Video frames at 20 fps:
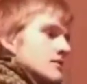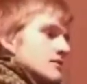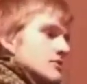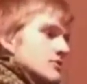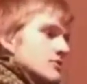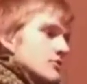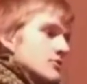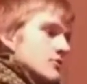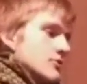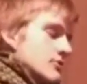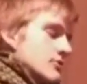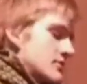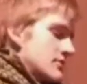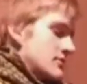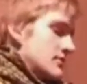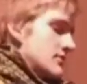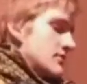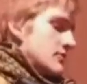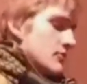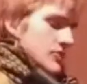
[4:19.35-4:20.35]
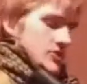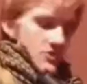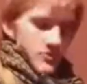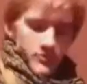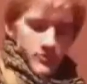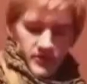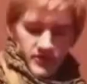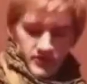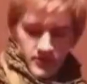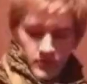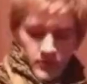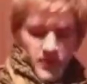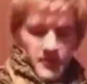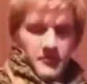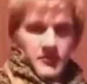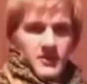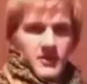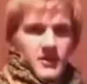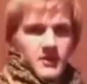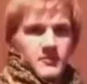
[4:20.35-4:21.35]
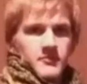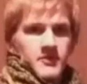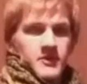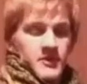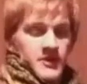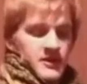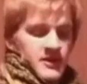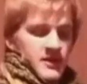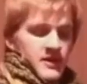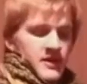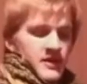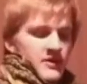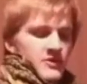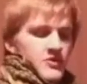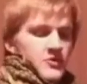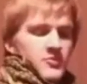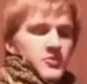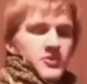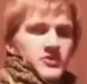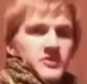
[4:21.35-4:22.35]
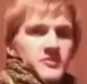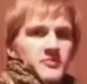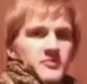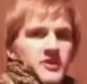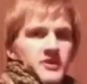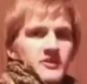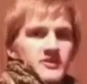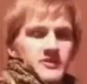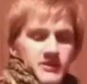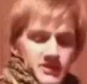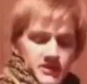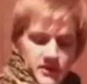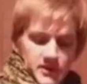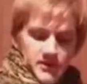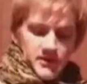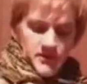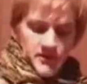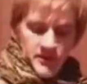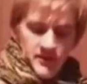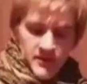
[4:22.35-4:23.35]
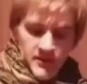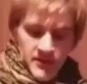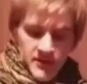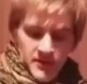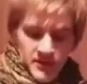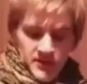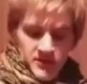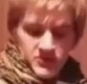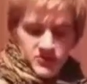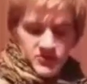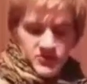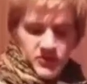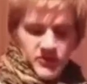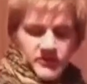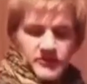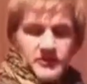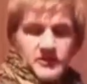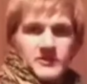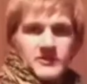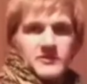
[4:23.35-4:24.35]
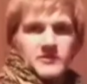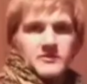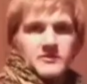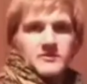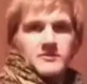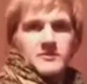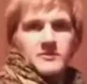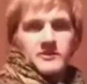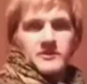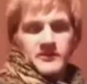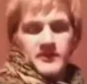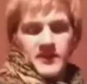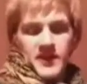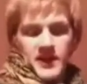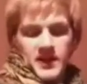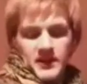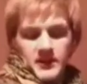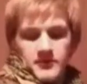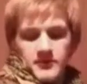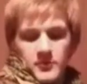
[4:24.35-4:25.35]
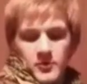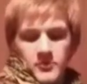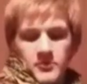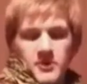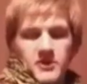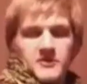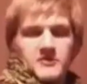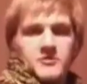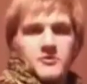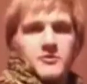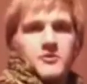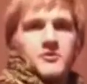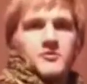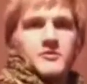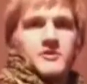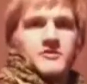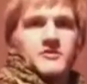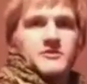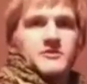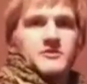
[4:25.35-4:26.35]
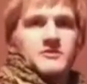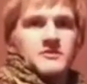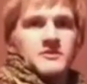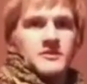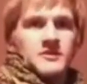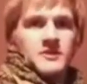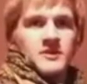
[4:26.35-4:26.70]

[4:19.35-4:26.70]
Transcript: When you bring the weapon up, you put the butt of the gun just to the side of your pectoral muscle